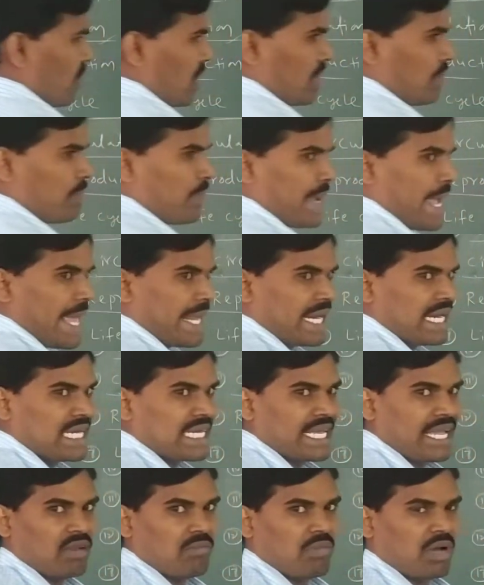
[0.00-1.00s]
one
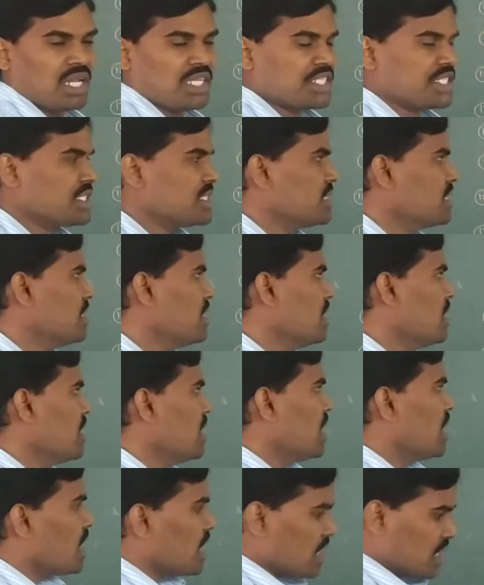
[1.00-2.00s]
parent animals,
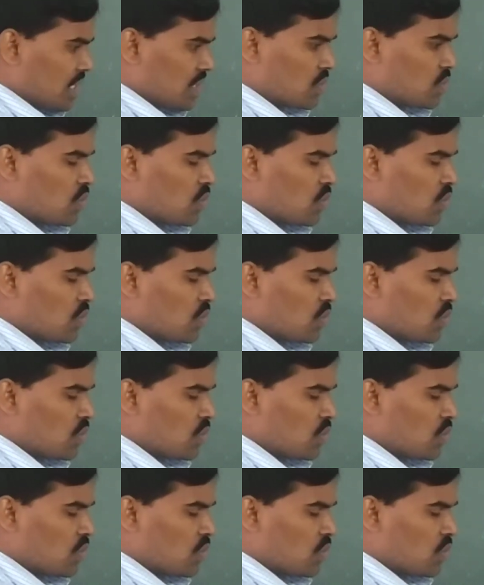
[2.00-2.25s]
the